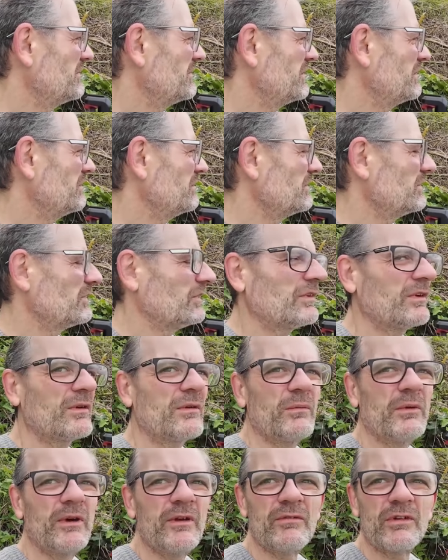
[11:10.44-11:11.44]
Oh, just got to
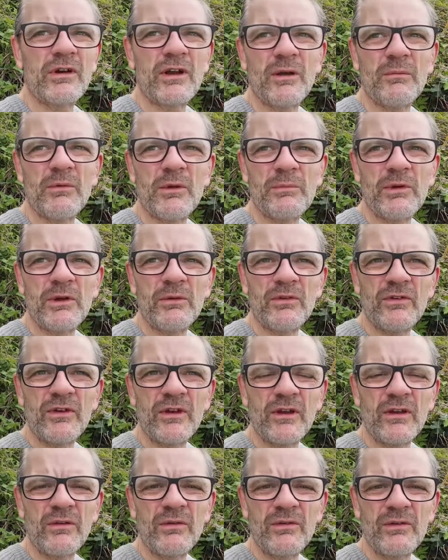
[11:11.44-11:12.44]
wait for a couple of boats to
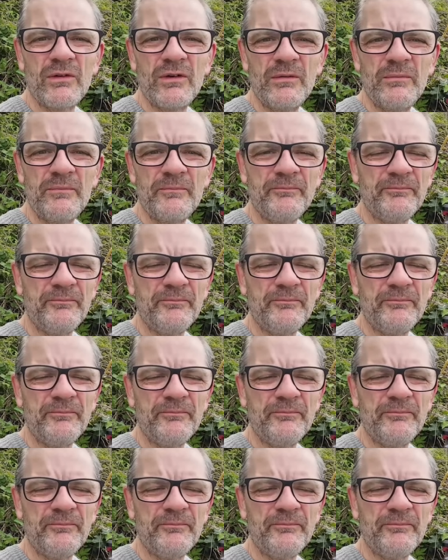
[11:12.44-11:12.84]
go through.